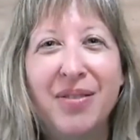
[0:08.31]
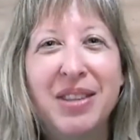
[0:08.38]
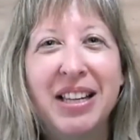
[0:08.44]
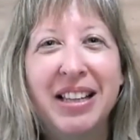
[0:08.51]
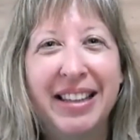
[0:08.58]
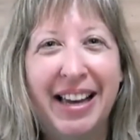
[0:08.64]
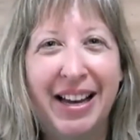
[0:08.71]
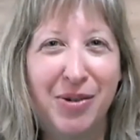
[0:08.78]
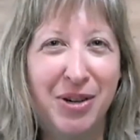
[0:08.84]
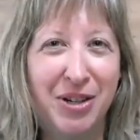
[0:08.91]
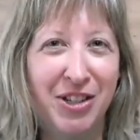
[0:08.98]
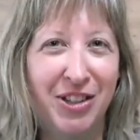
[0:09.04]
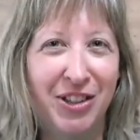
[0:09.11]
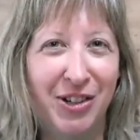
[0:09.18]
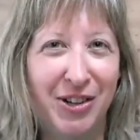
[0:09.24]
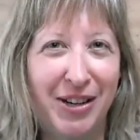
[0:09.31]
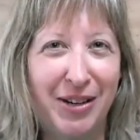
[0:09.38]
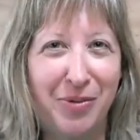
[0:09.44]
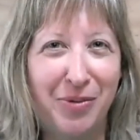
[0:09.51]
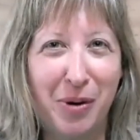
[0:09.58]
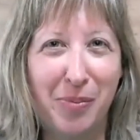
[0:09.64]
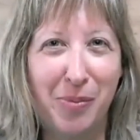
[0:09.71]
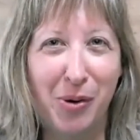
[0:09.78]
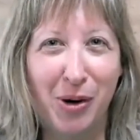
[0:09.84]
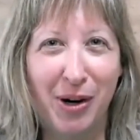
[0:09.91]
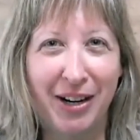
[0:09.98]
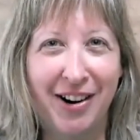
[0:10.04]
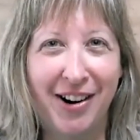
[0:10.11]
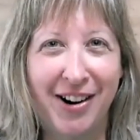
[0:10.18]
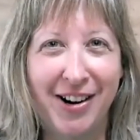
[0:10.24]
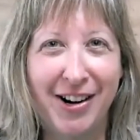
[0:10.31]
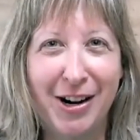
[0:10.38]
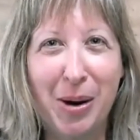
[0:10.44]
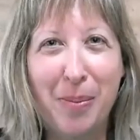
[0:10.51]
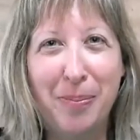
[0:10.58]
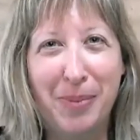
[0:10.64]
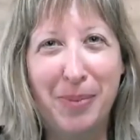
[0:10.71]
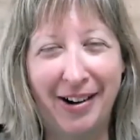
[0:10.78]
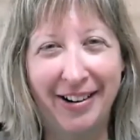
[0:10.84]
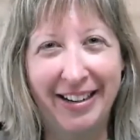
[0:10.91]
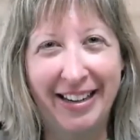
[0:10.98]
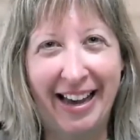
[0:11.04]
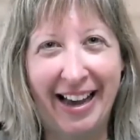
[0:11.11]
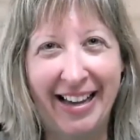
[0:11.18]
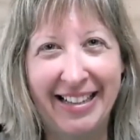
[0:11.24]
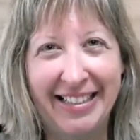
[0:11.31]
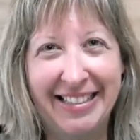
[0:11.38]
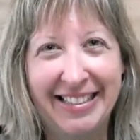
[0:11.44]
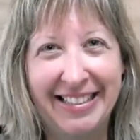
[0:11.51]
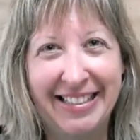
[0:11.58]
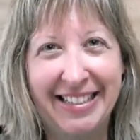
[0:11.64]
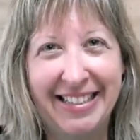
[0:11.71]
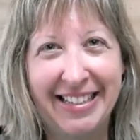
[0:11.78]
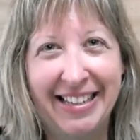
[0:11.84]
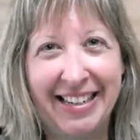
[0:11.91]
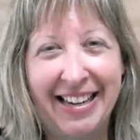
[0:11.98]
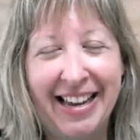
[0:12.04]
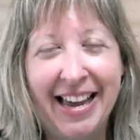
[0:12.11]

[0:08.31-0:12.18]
of the Language Learning Report Card podcast.